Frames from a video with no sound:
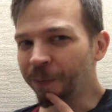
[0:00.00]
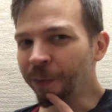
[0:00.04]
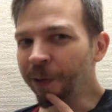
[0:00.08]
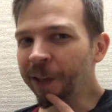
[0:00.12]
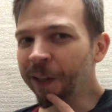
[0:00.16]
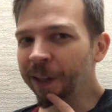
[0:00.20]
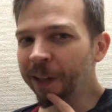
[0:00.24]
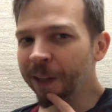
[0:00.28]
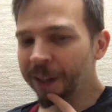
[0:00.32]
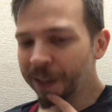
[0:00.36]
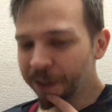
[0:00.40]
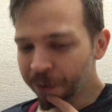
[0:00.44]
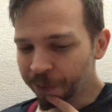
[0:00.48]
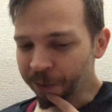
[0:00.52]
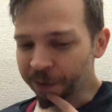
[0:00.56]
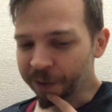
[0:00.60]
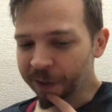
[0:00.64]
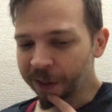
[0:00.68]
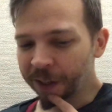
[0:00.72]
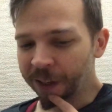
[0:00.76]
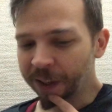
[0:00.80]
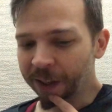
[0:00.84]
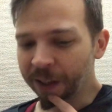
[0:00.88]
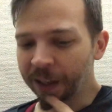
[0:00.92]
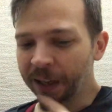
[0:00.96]
really
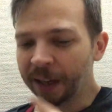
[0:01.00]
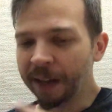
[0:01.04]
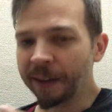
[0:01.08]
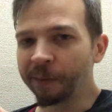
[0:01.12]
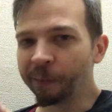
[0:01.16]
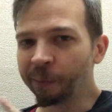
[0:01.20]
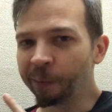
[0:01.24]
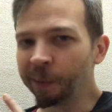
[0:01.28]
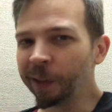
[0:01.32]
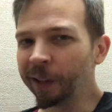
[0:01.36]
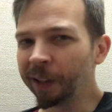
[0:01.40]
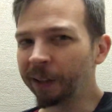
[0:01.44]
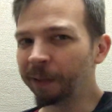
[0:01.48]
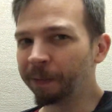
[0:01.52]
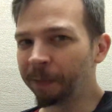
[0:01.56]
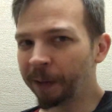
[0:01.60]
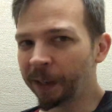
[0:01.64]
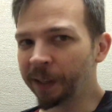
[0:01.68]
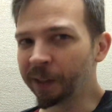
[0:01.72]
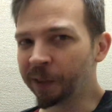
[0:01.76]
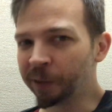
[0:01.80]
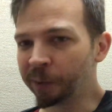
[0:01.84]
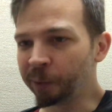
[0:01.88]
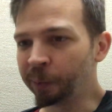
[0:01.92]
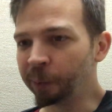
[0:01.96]
interesting and really
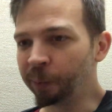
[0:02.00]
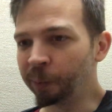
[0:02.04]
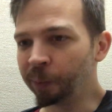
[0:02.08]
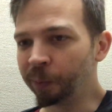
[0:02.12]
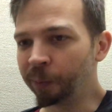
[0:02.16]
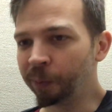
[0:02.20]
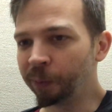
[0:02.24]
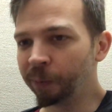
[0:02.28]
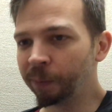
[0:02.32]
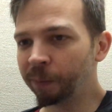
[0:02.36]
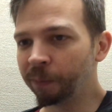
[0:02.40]
fun to